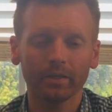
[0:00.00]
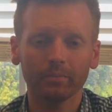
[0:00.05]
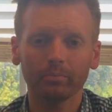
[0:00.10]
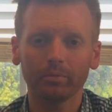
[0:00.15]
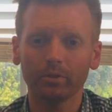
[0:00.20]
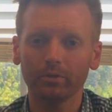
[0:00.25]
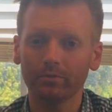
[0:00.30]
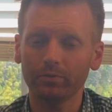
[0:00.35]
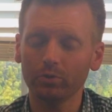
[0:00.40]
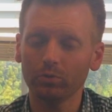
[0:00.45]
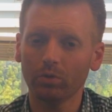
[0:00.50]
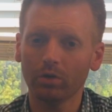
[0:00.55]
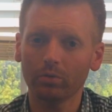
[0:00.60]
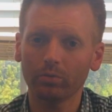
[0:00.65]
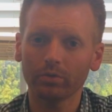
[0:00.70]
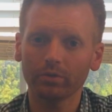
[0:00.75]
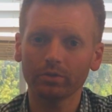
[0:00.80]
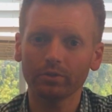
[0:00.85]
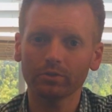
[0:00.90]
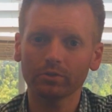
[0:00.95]
but you want
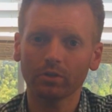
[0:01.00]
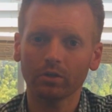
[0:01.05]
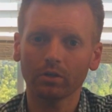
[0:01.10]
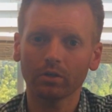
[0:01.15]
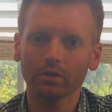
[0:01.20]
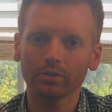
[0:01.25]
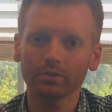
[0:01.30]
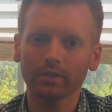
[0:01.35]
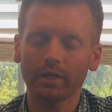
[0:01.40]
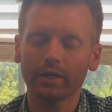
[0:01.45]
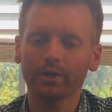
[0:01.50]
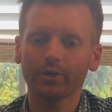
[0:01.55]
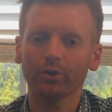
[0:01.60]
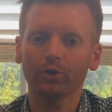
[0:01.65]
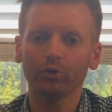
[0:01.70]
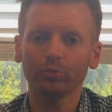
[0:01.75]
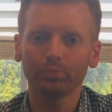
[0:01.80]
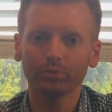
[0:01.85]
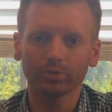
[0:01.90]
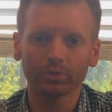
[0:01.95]
one of these cars, I
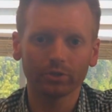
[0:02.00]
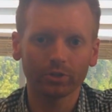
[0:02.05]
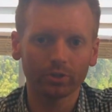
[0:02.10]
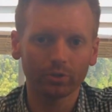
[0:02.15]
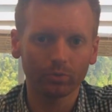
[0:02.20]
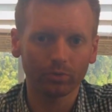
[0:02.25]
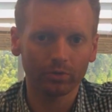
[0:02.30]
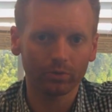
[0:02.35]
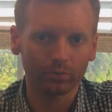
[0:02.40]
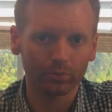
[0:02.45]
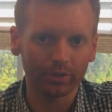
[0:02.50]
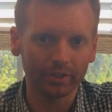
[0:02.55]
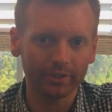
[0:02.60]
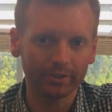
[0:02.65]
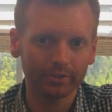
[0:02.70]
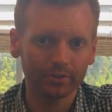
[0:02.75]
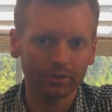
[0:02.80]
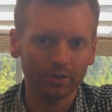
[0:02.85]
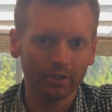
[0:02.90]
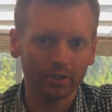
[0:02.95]
hope you're good with a
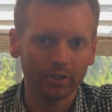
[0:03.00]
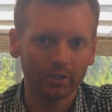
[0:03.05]
wrench,